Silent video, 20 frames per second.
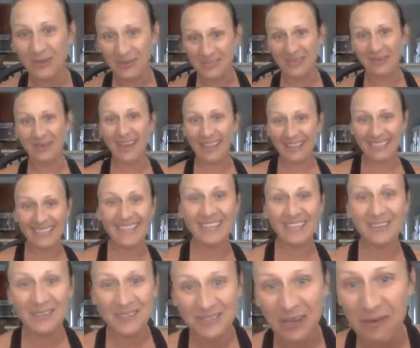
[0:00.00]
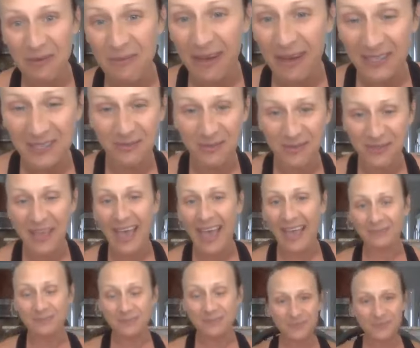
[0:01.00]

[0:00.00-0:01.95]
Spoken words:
So I thank you so much for that.